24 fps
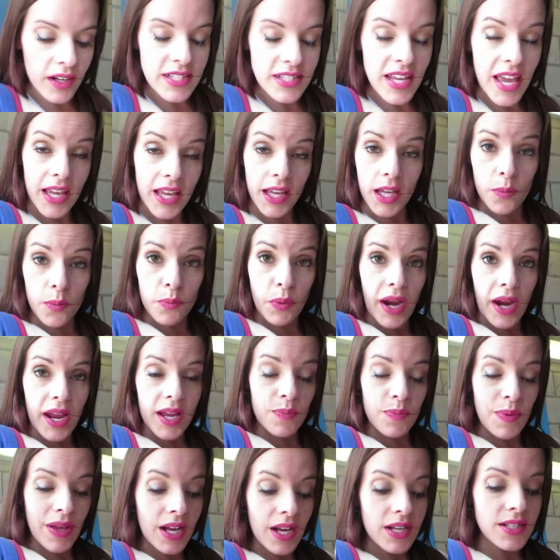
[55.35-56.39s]
are taking a break
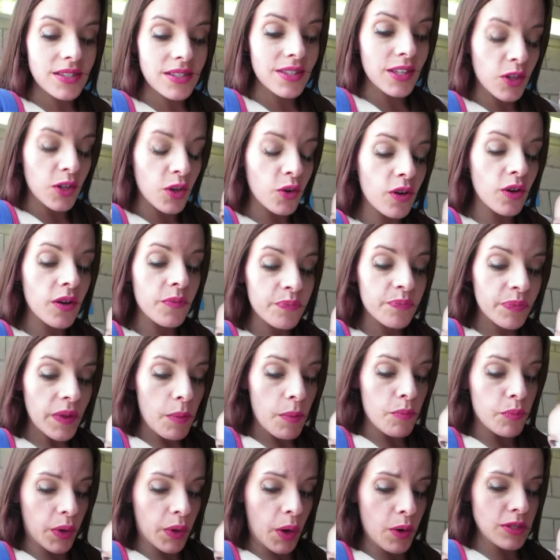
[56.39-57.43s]
because little
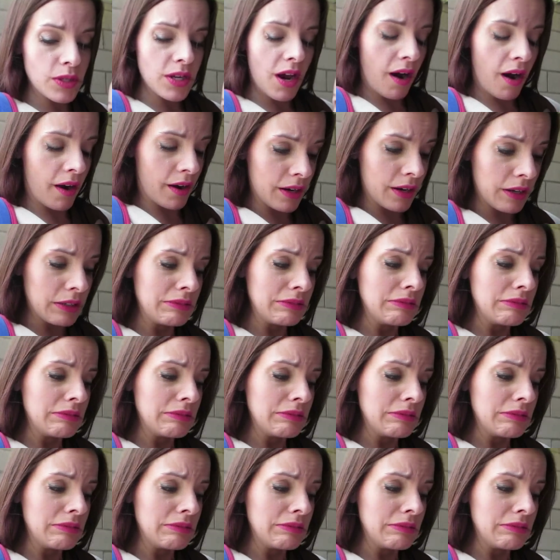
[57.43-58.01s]
Brocktard,